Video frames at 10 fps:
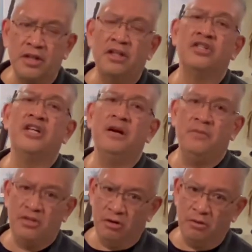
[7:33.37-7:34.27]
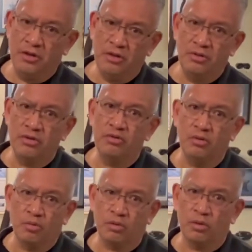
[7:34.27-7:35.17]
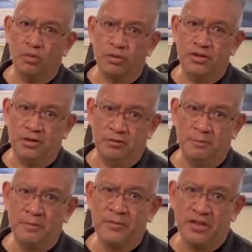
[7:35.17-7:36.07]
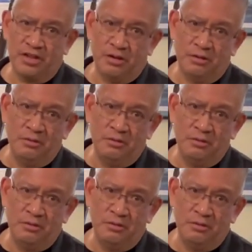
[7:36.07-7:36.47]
and the Japanese Army used during World War II. So,